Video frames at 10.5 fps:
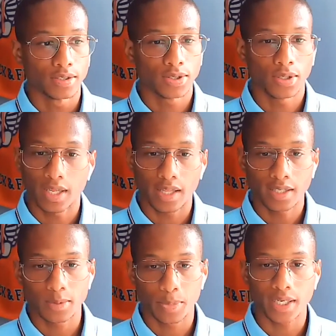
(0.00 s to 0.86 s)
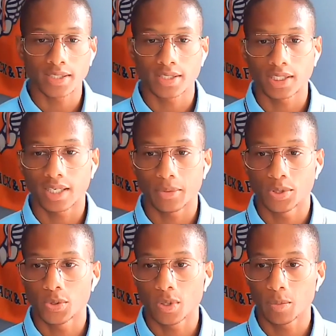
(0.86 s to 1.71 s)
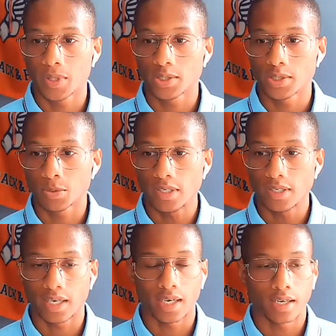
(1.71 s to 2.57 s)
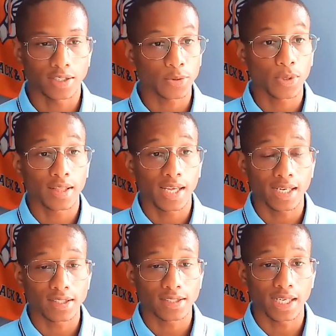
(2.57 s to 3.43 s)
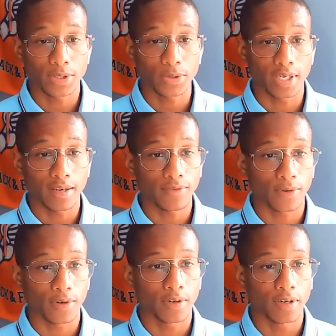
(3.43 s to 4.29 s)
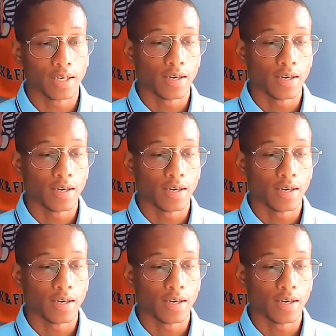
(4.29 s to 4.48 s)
So that's the biggest thing that we do at PHP. And I just want to thank you again for